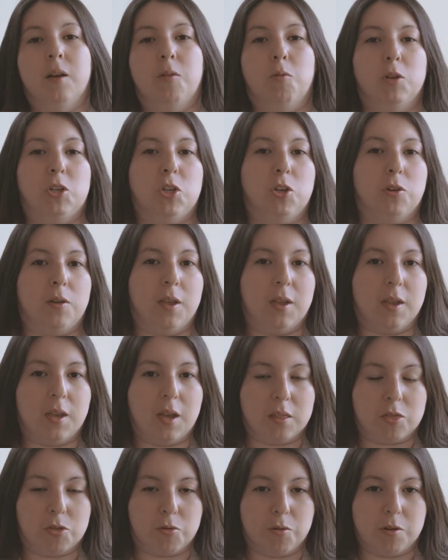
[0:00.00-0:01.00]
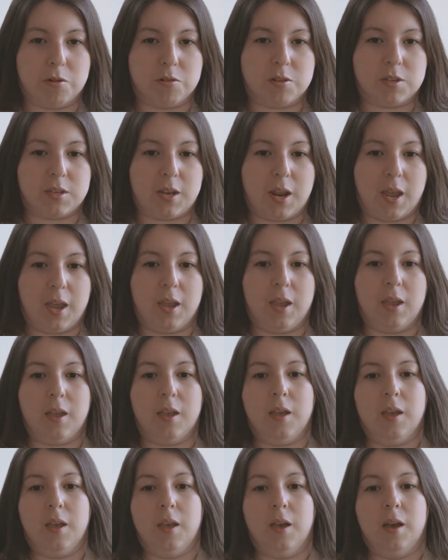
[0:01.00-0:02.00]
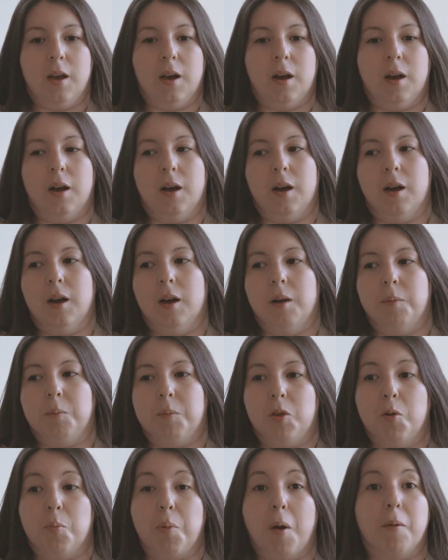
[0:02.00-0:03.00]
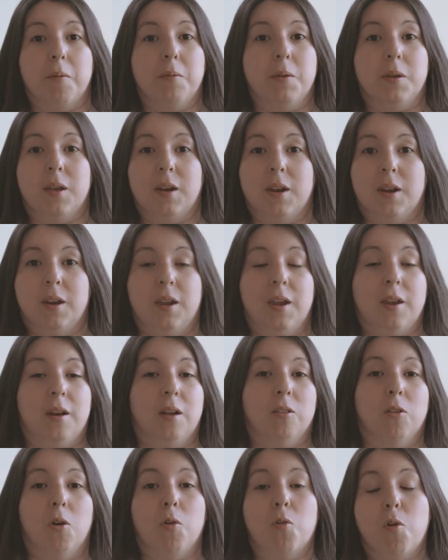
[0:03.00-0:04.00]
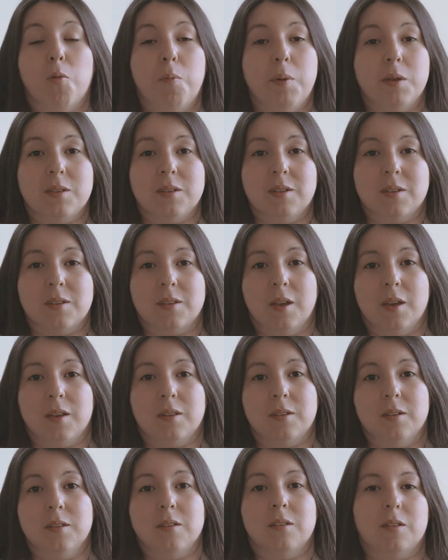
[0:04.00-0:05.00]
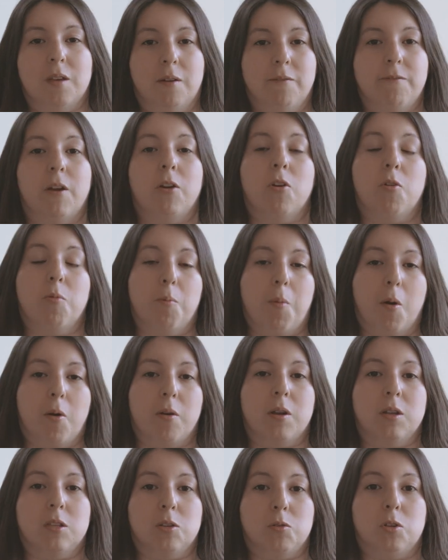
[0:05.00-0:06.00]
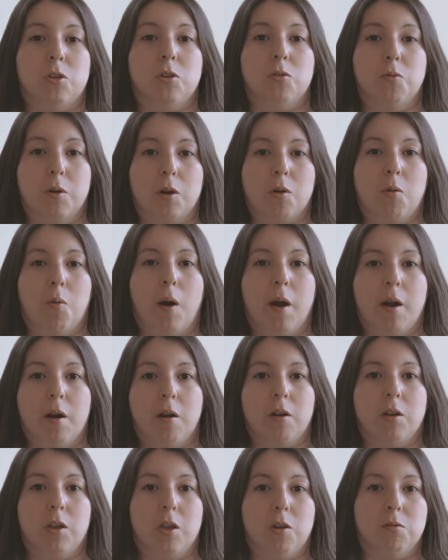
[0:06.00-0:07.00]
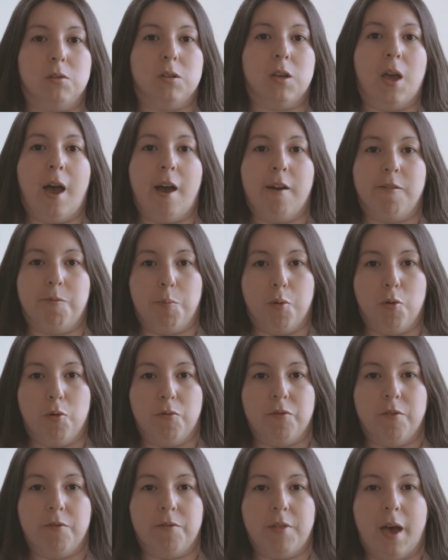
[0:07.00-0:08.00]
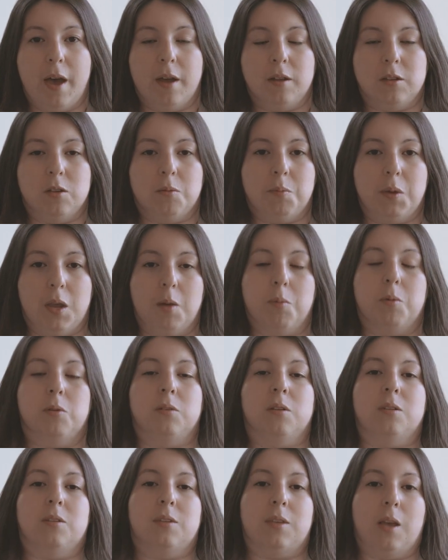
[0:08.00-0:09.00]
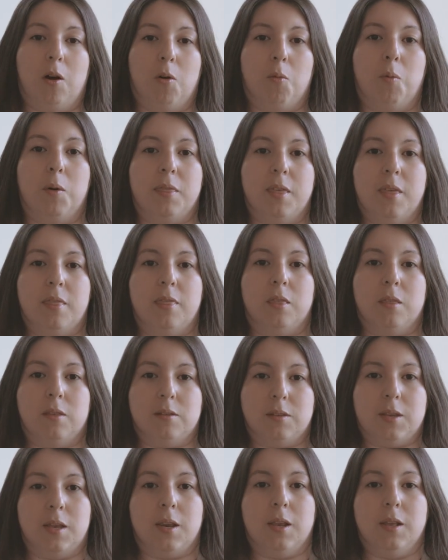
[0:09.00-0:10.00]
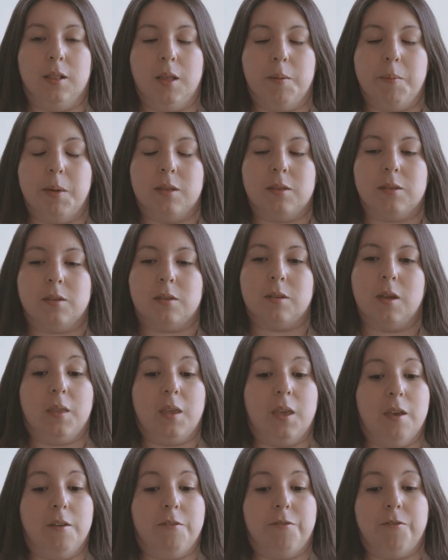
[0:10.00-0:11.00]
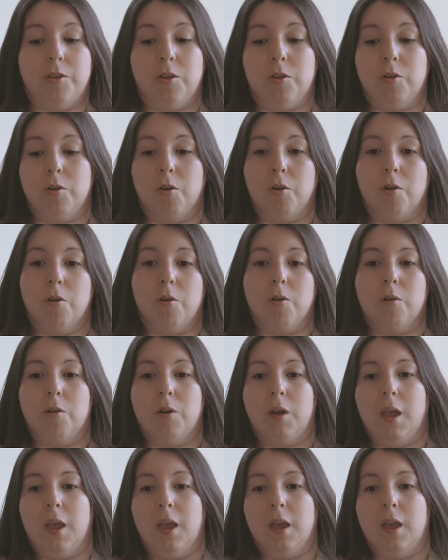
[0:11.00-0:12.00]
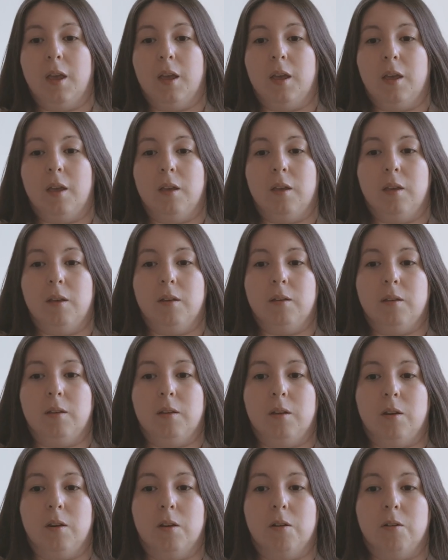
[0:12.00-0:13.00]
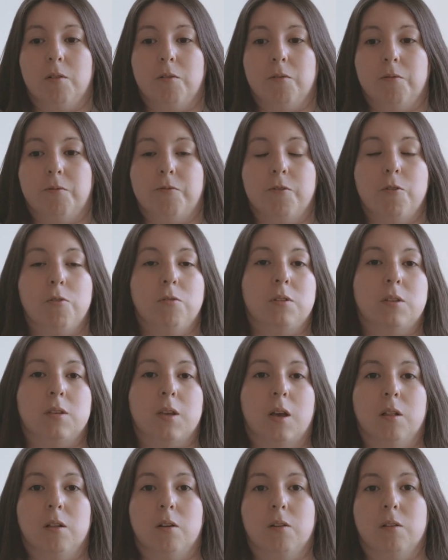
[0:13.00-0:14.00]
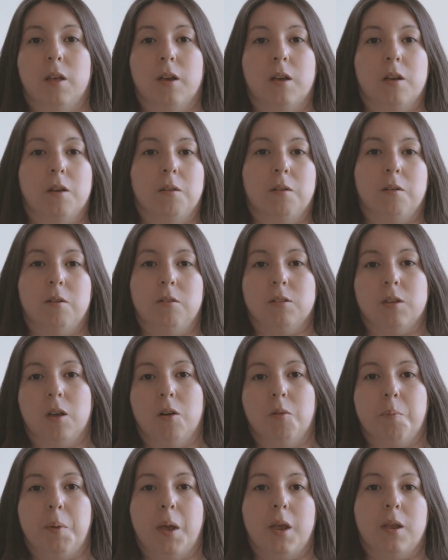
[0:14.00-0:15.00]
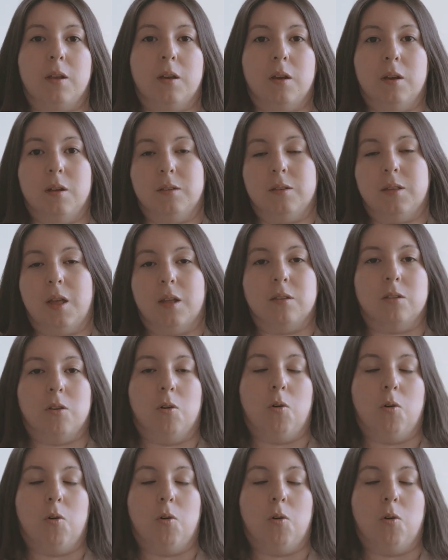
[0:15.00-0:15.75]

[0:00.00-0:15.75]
which you can get through your state. You're probably going to need a local business license. Some vendor markets do require you to have proof of that to be able to sell within city limits. If you're a food seller, like you sell baked goods, that's